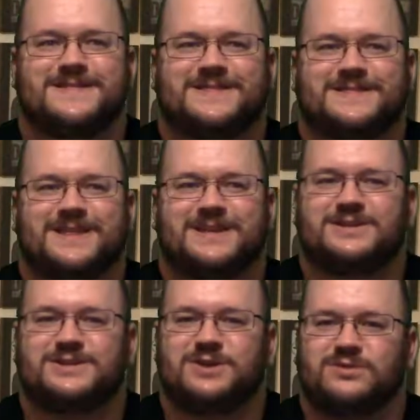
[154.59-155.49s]
they
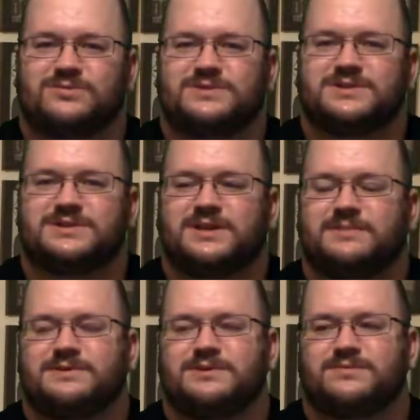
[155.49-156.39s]
don't seem
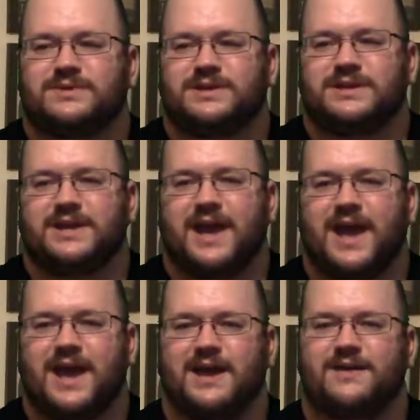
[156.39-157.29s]
to really
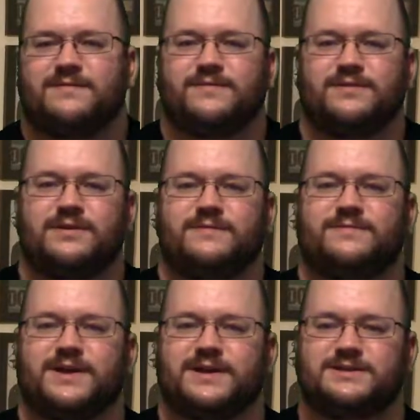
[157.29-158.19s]
have a fully
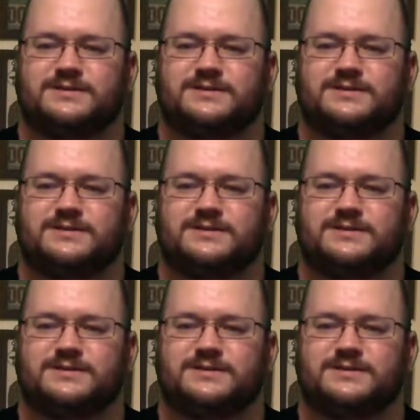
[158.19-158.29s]
fledged